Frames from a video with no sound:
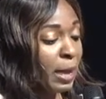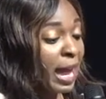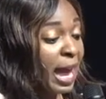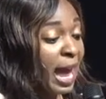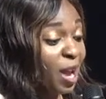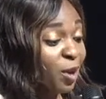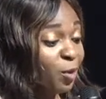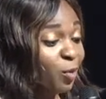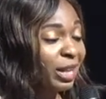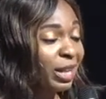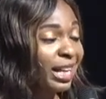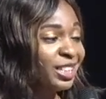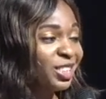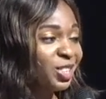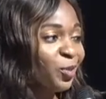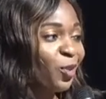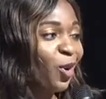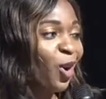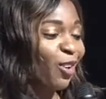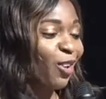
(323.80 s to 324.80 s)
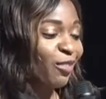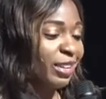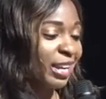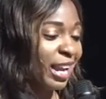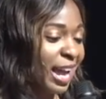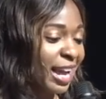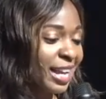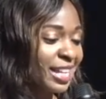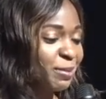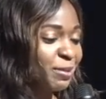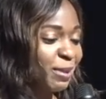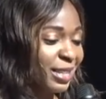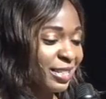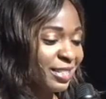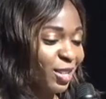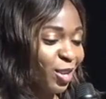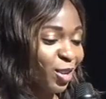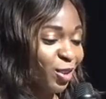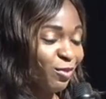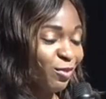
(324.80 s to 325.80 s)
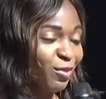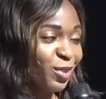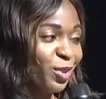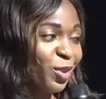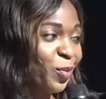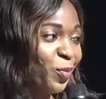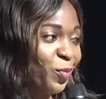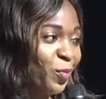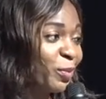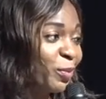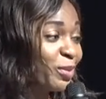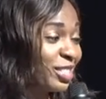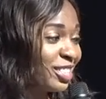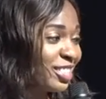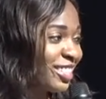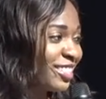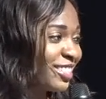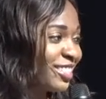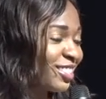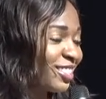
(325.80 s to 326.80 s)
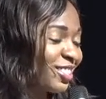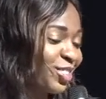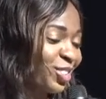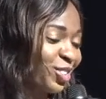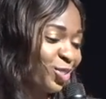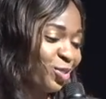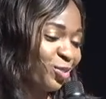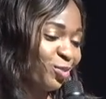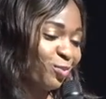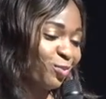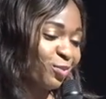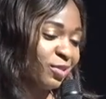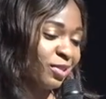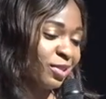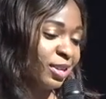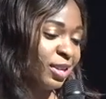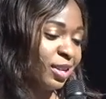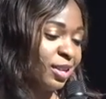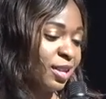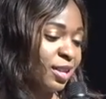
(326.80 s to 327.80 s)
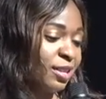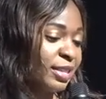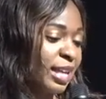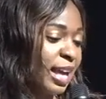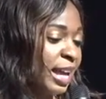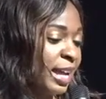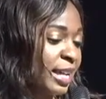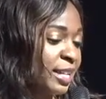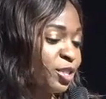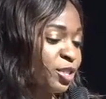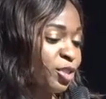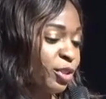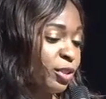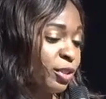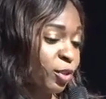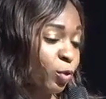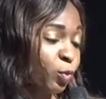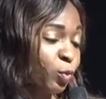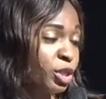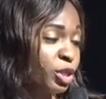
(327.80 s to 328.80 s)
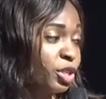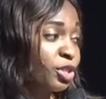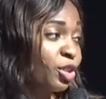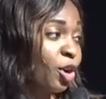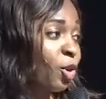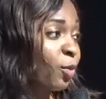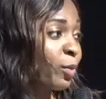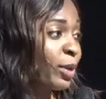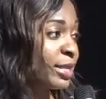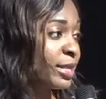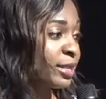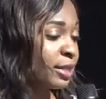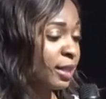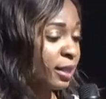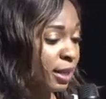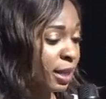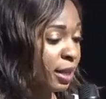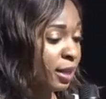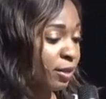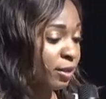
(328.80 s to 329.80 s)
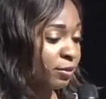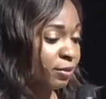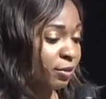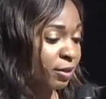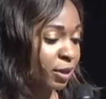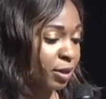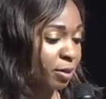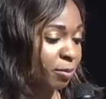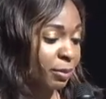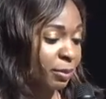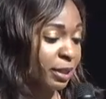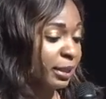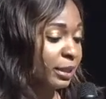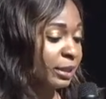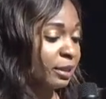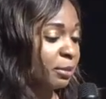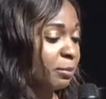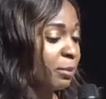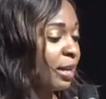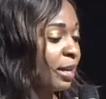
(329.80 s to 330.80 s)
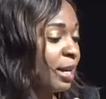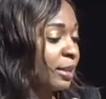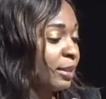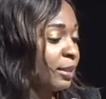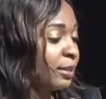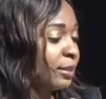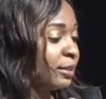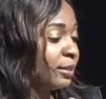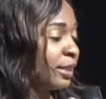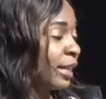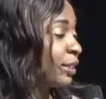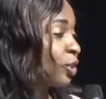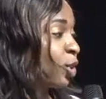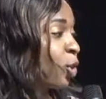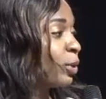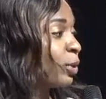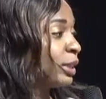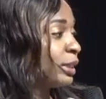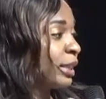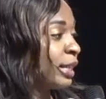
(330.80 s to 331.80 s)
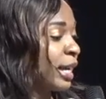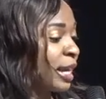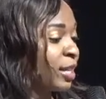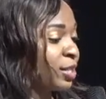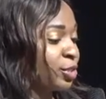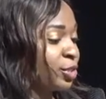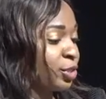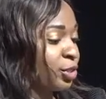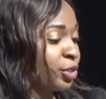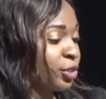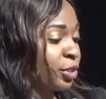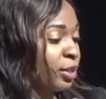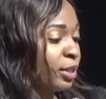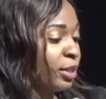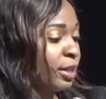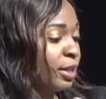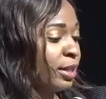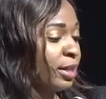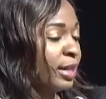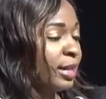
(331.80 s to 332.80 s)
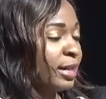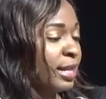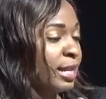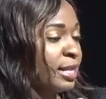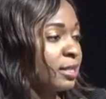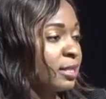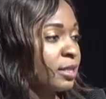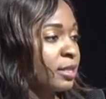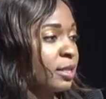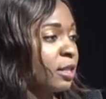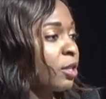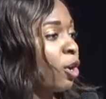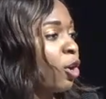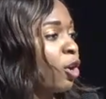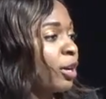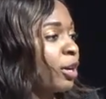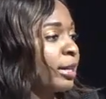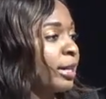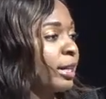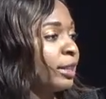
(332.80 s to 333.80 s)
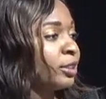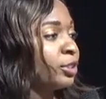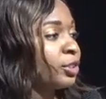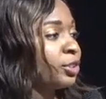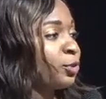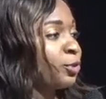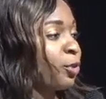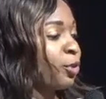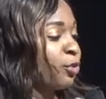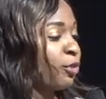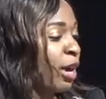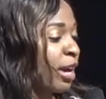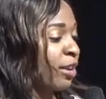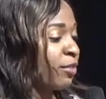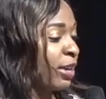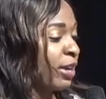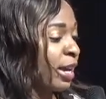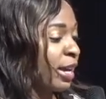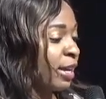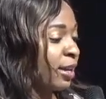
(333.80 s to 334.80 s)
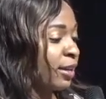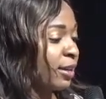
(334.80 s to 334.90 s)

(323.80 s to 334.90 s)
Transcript: And while I do often ask myself, what would Jesus do? The answer, which is always to love, because to be honest, that's always the answer, it's still a hard answer to arrive at.